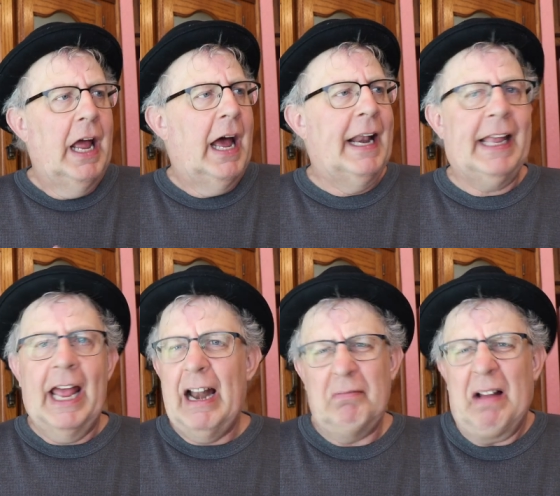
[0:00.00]
And
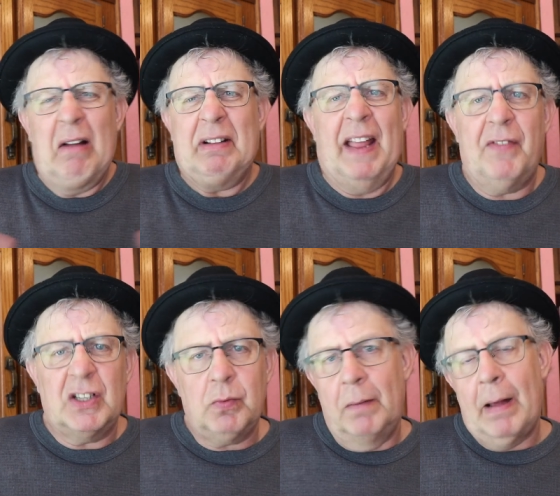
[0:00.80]
again, I would give
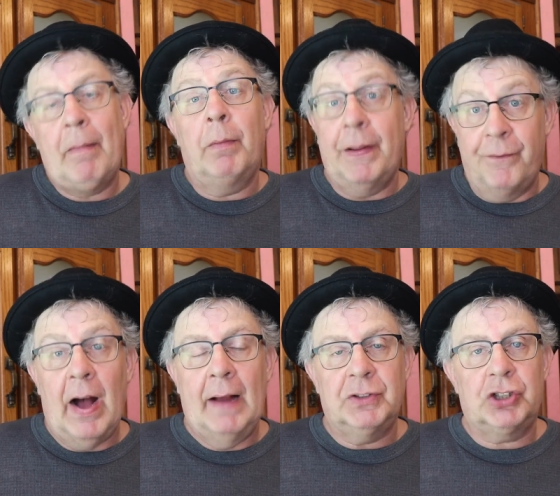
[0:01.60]
this one probably 5